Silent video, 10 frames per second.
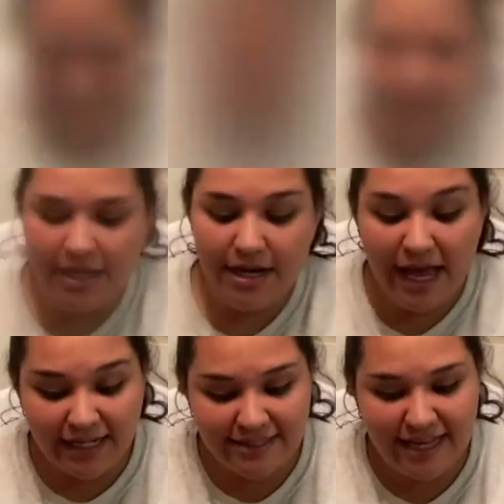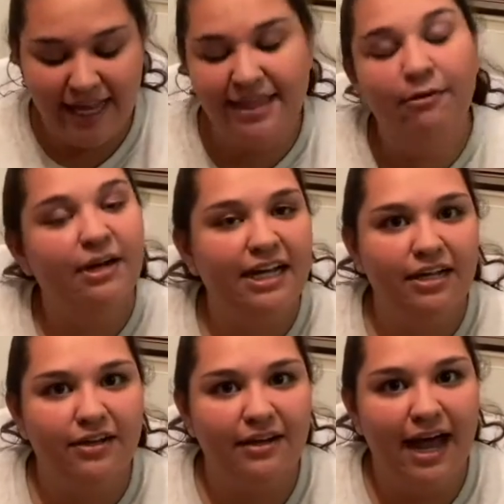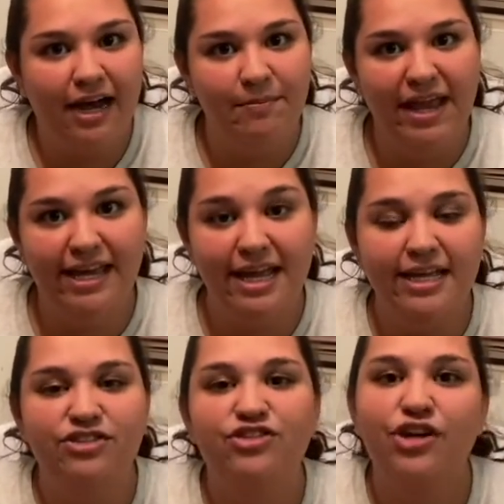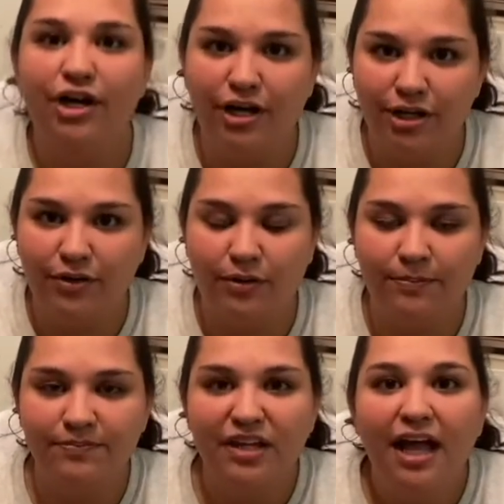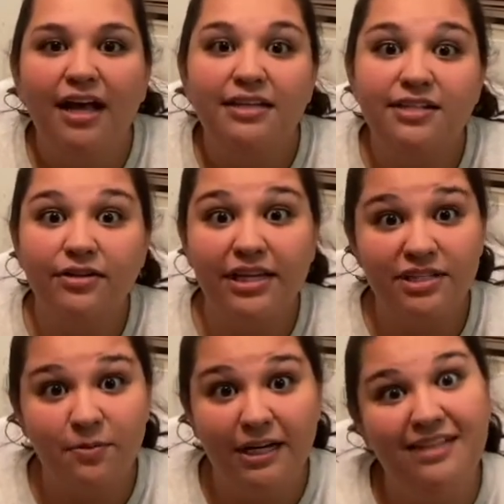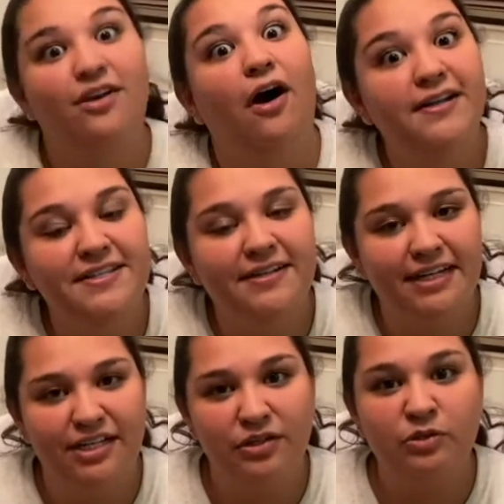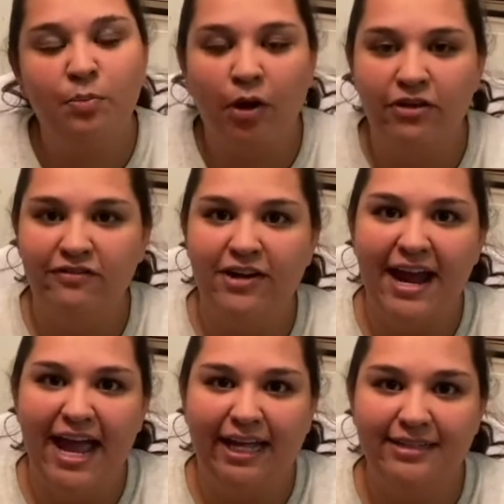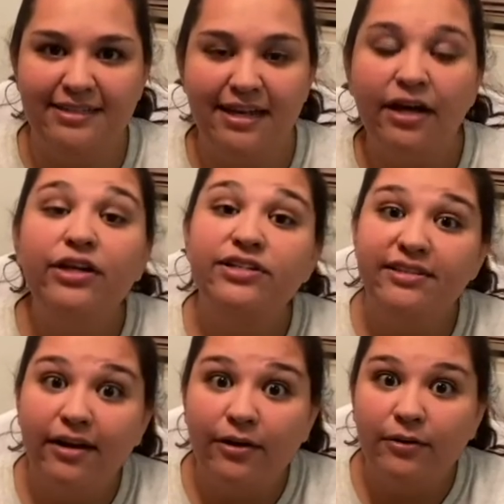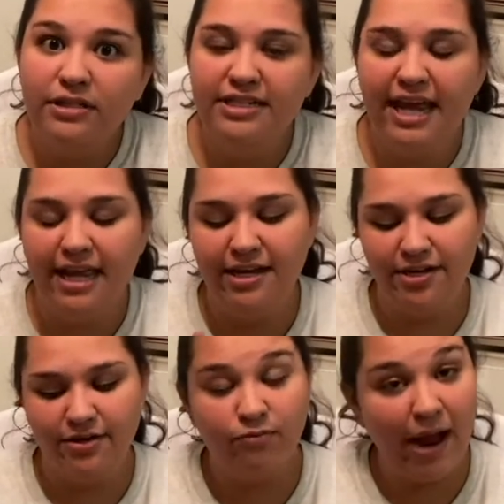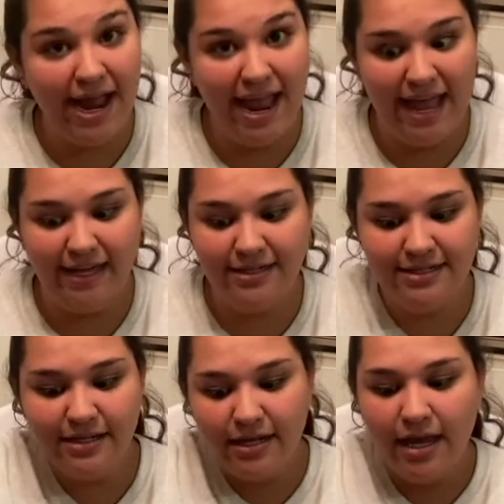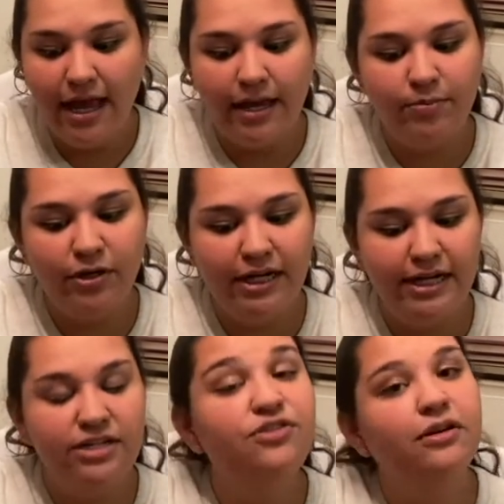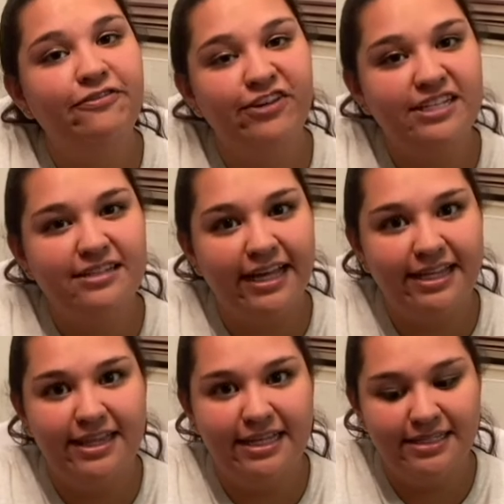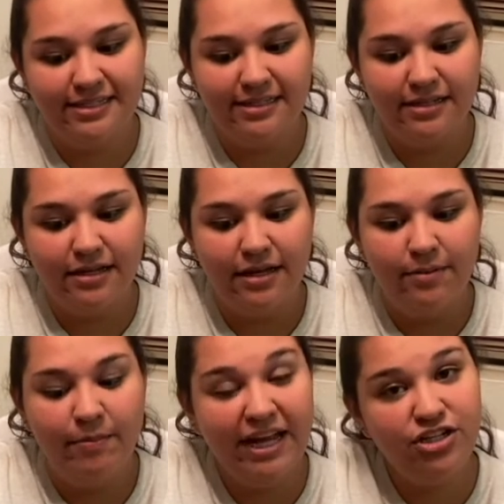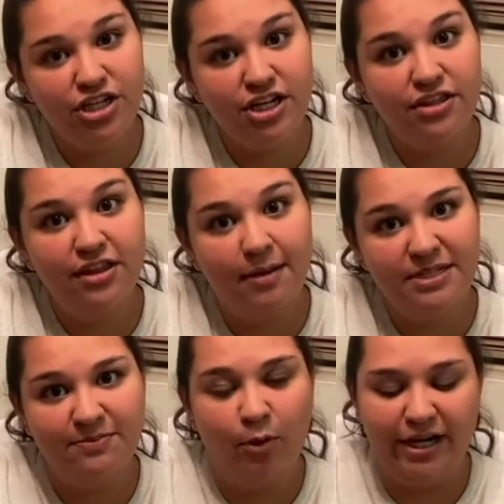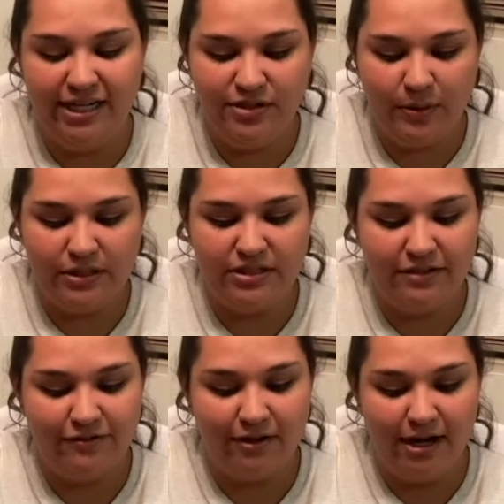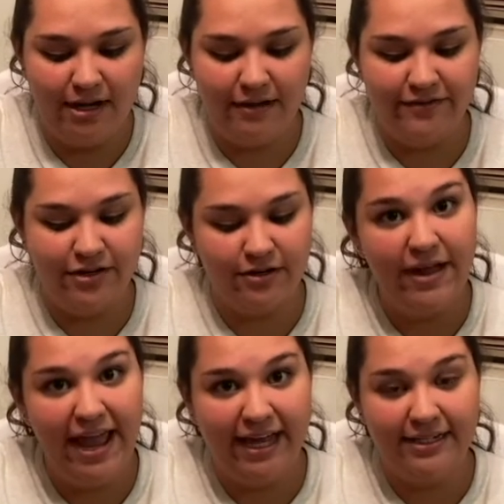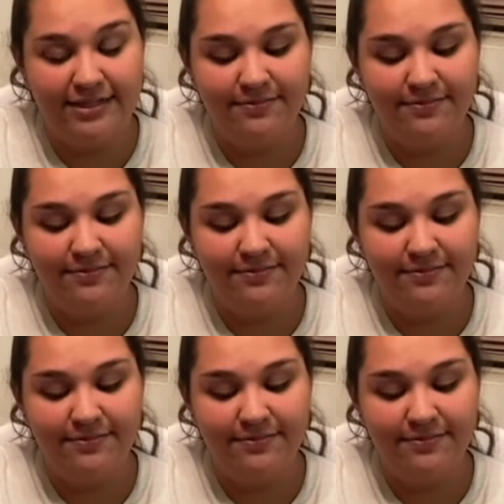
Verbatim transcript: The next sign that we're gonna learn how to make is turtle. So this one is also gonna use both of your hands. So take your right hand and put it into a fist like this. Make sure your thumb is pointing towards the front of your hand.